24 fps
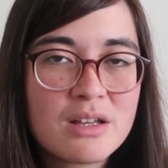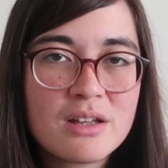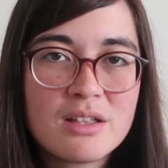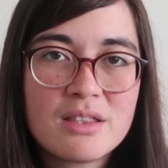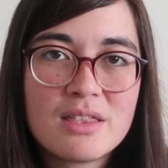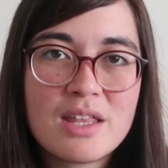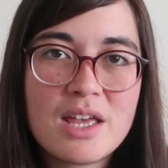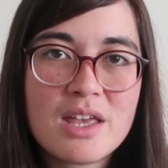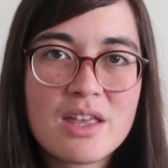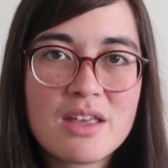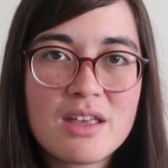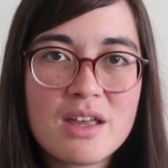
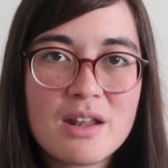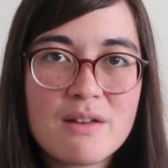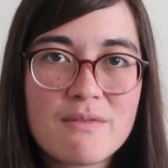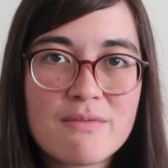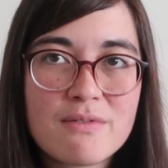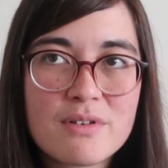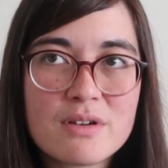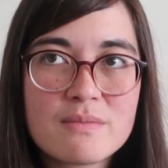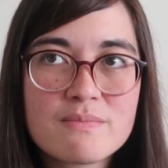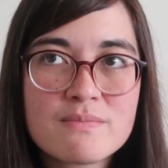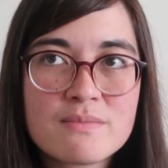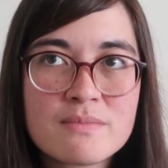that you can get it
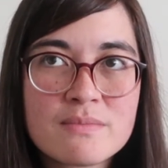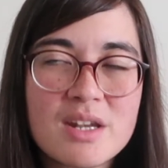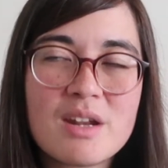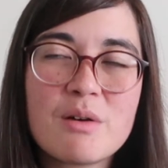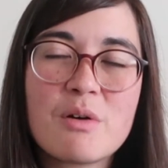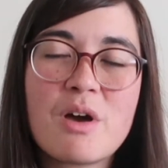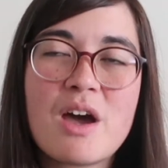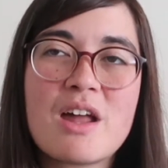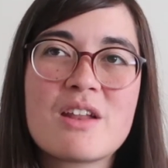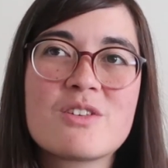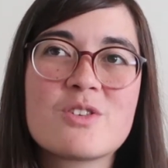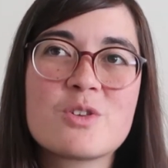from. And I'll
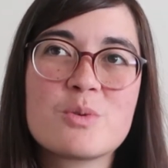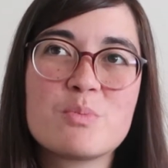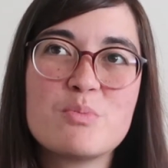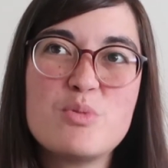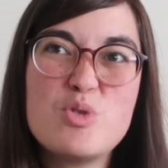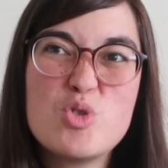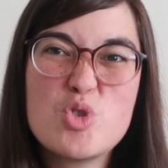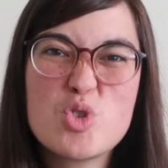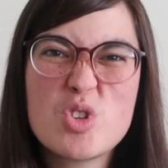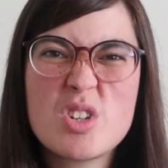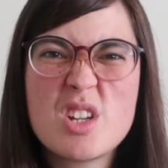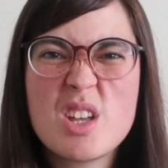kind of
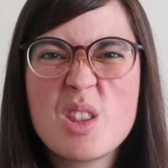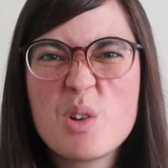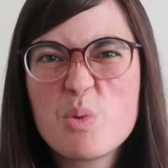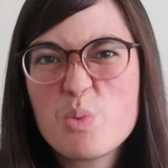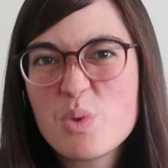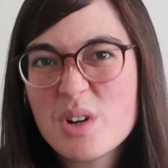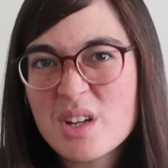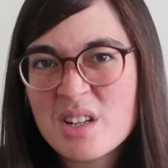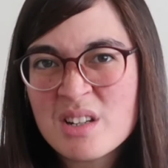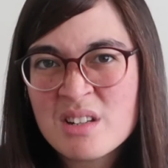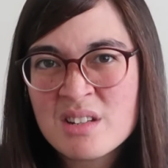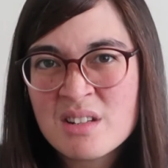smoosh another
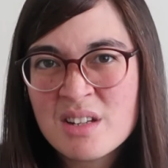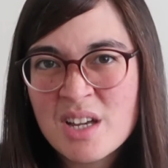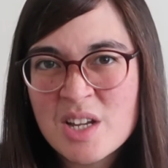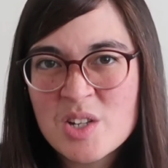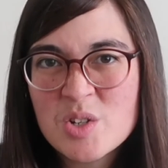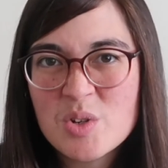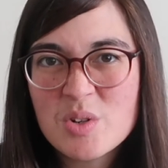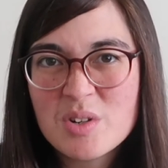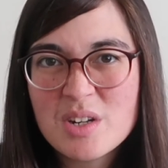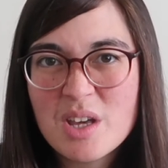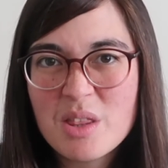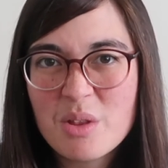one
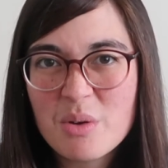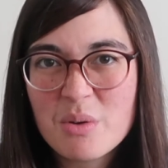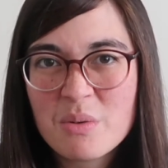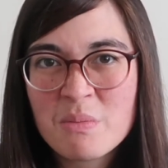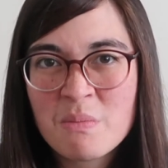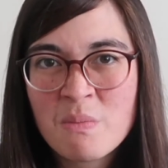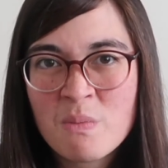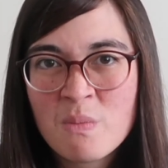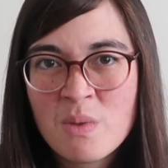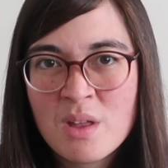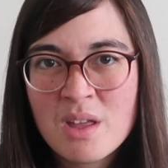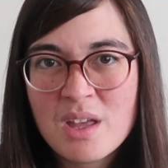
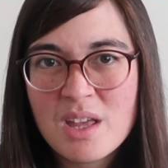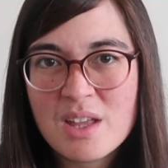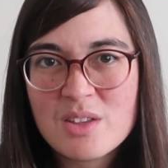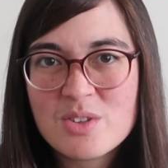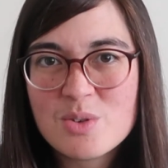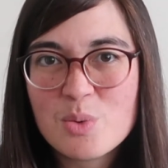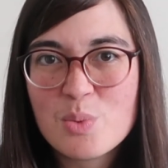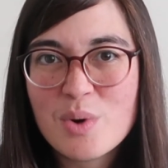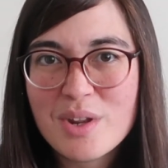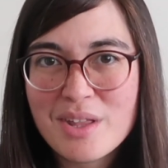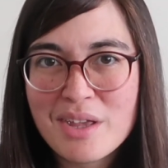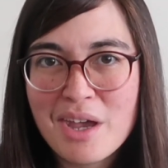
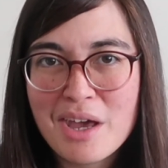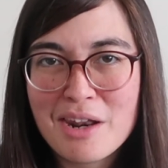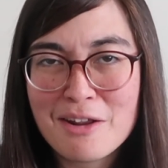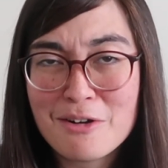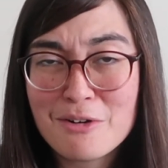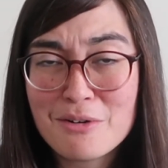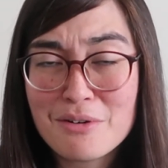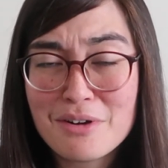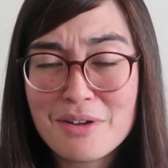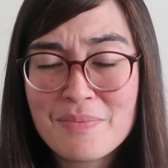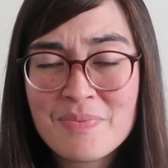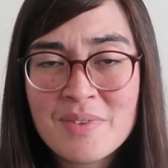into one
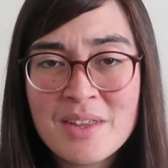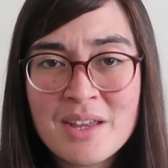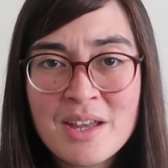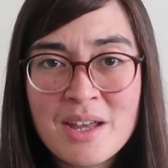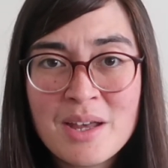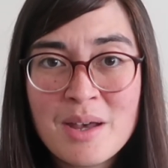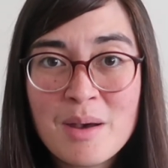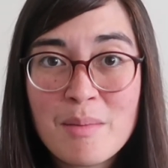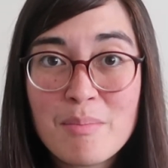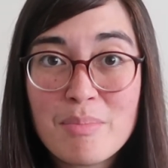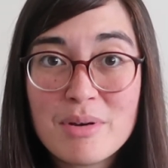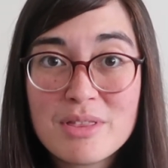category.
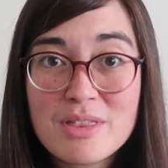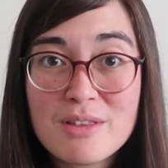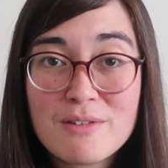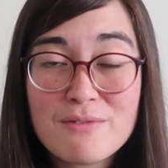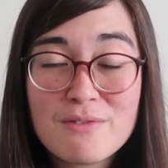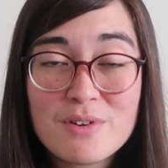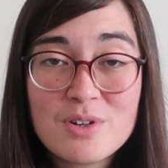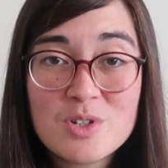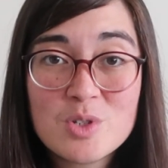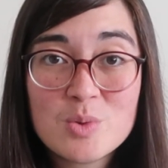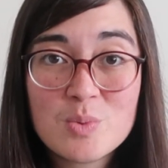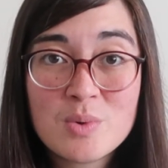But the
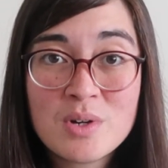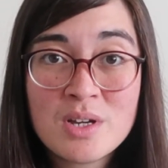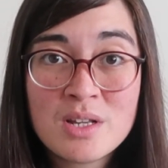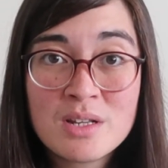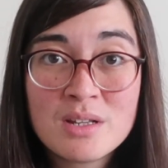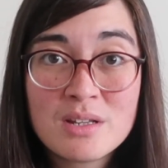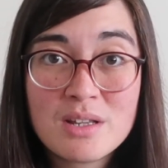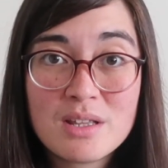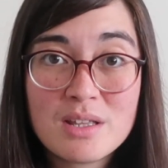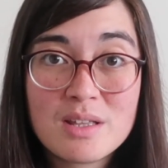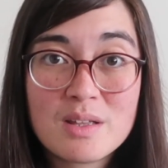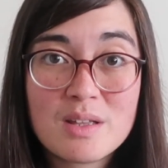first
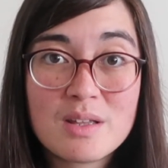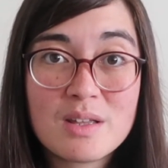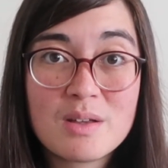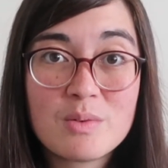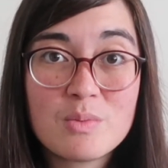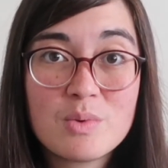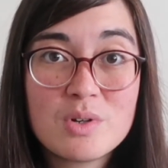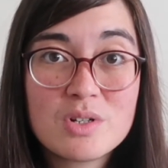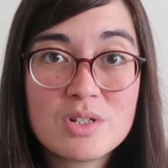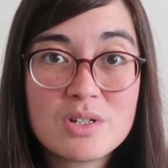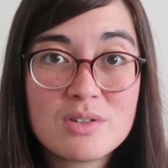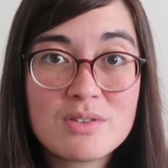one,
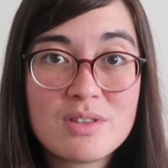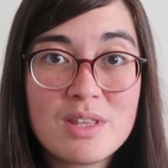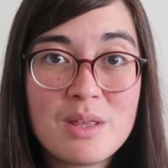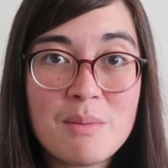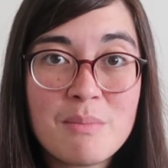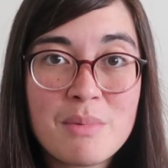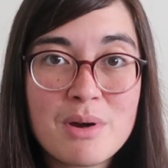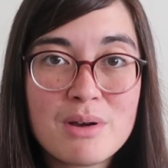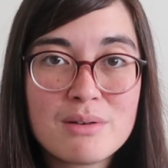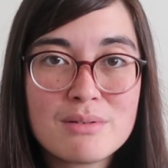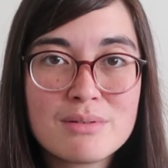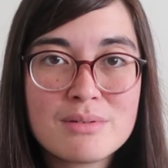which is the
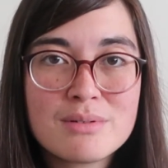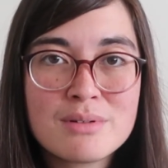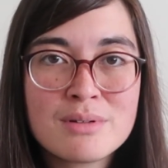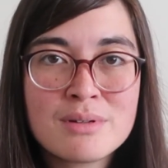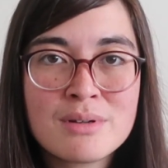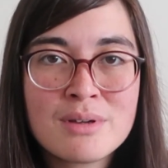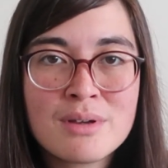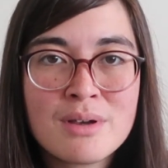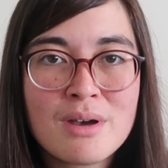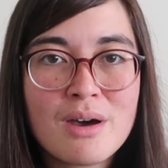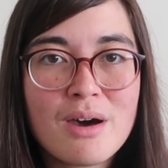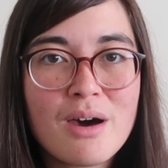most
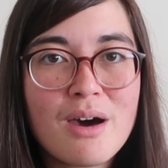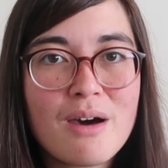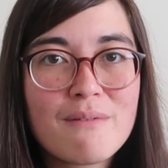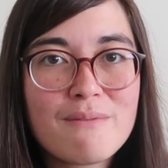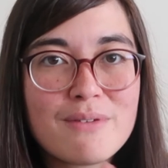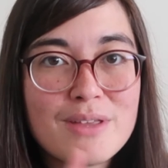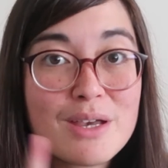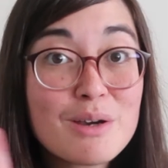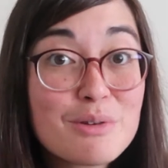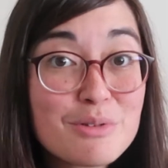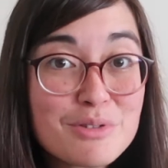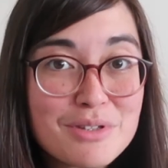
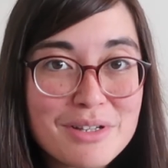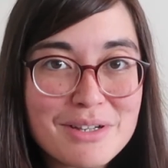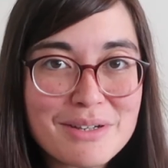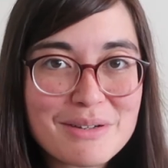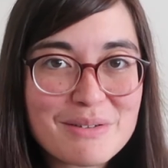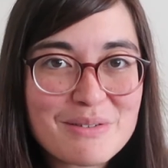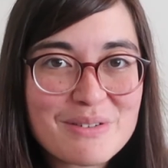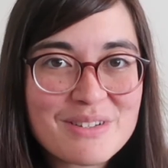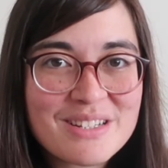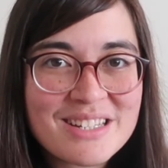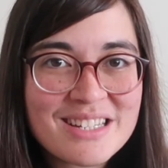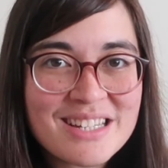obvioso,
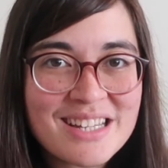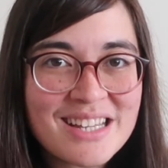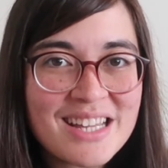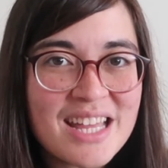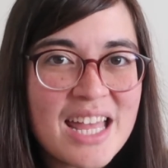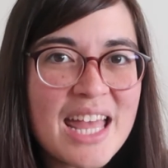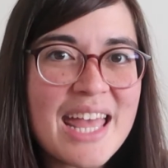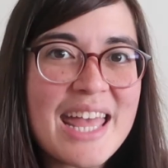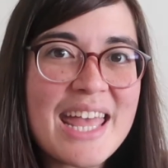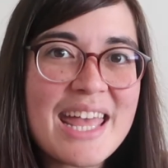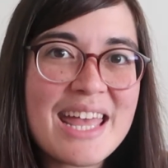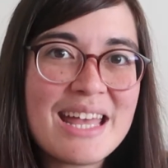
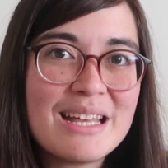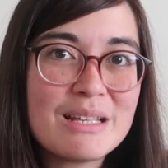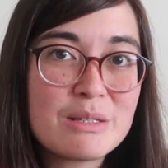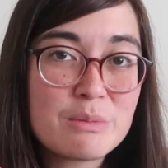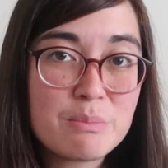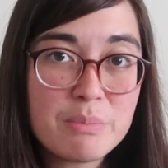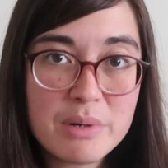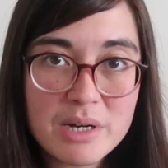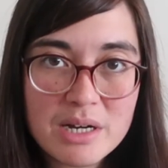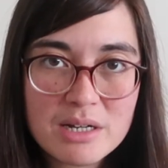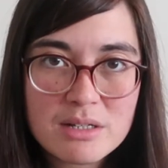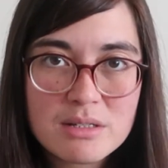is
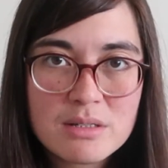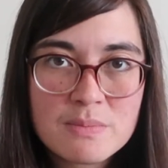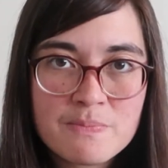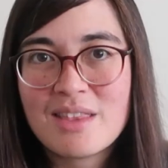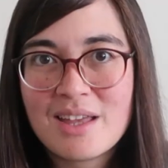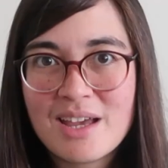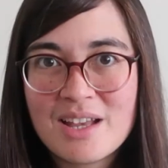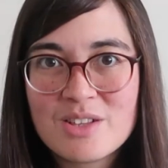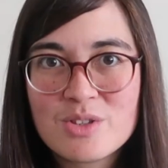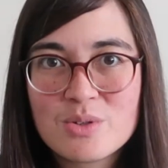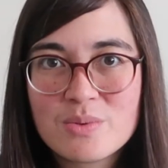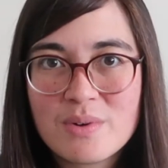books.
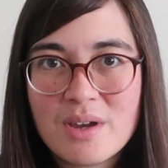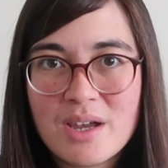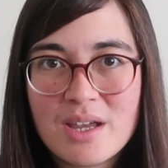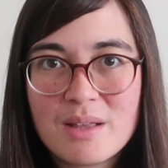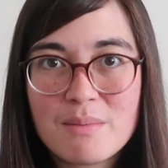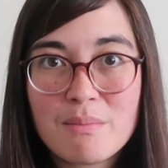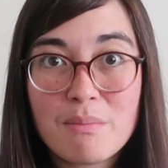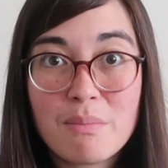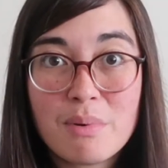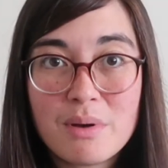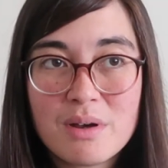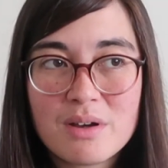That's
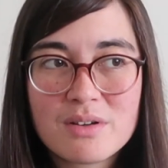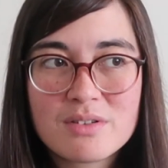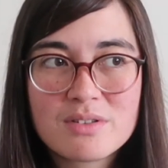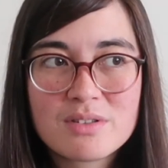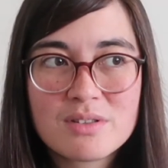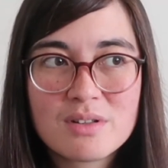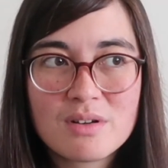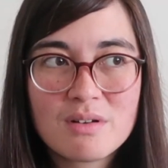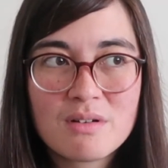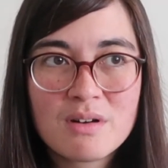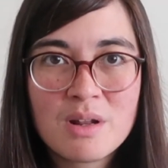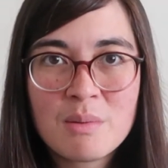right, books.
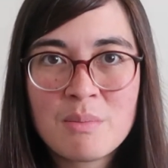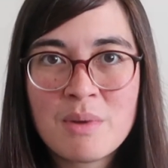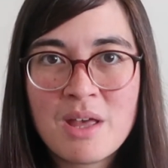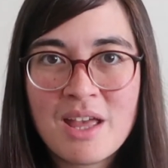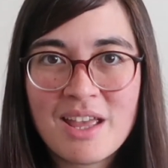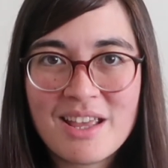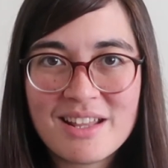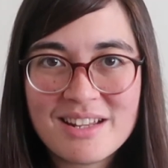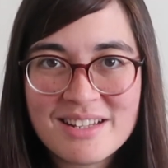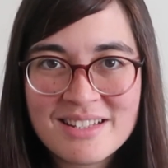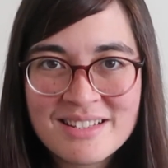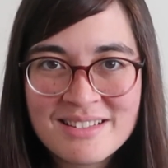They're already
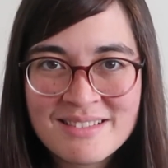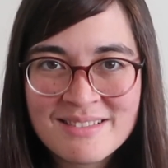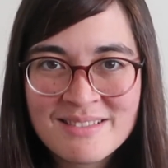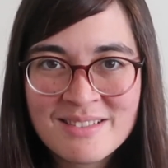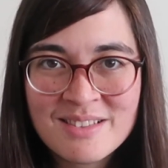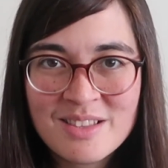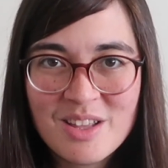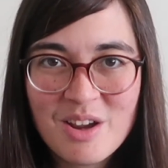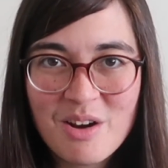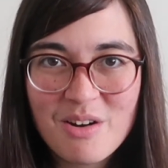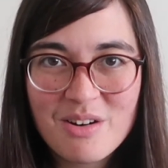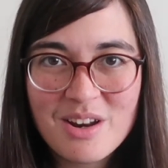made.
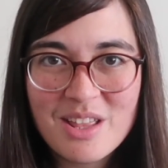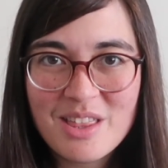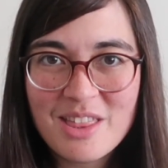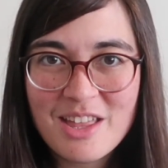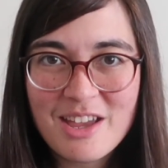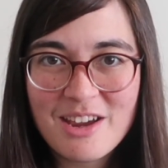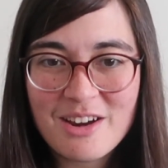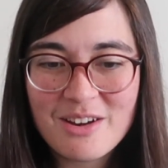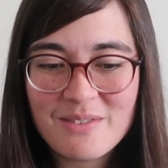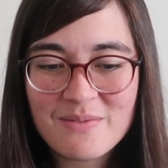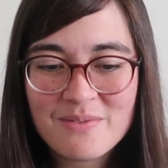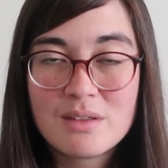They're already
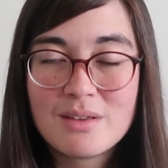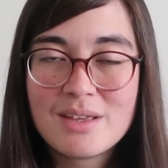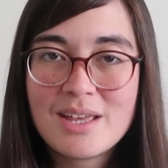there. You